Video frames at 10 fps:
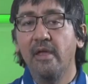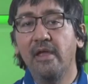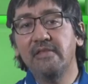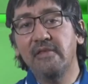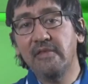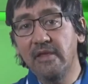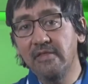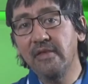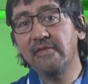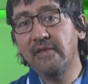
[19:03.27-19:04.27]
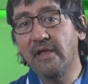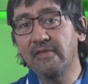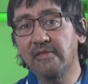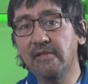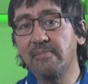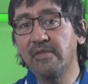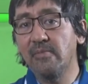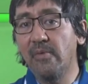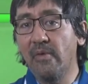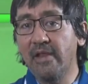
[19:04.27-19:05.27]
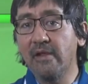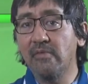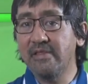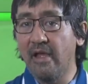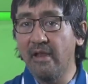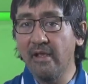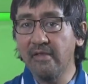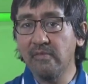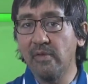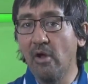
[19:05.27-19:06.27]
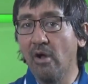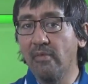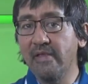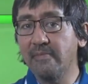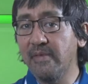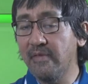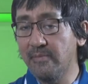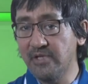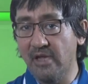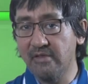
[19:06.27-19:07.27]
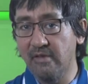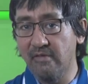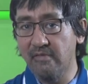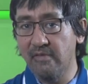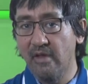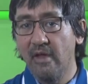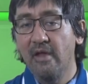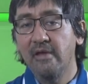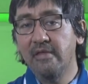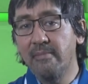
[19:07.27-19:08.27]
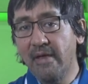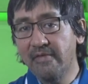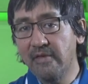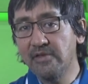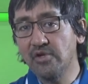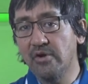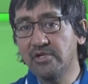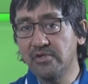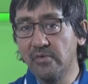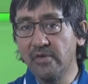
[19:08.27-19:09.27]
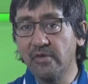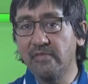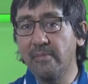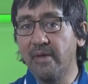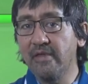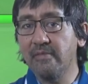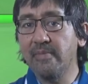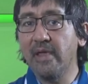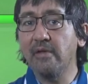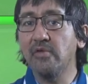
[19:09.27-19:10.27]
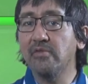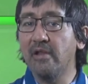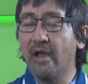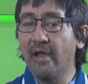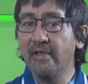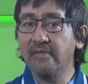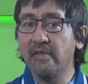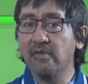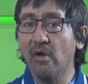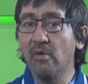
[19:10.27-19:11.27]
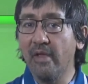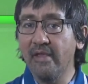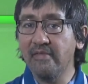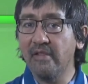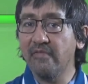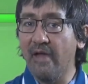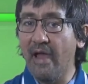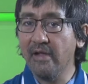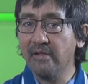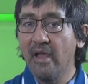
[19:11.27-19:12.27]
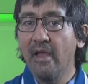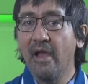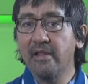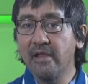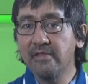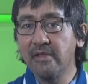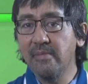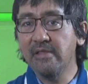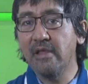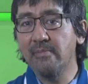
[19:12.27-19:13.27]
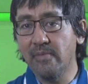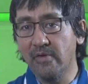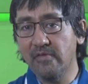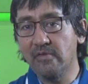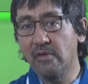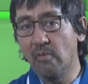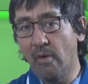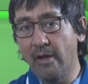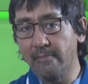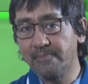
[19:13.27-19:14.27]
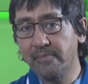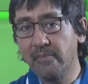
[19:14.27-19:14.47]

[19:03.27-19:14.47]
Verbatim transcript: It is in this sense that mythopoetic retellings will always be subjective. The message or truth of the myth being utilized is always, in fact, an intimate and personal one.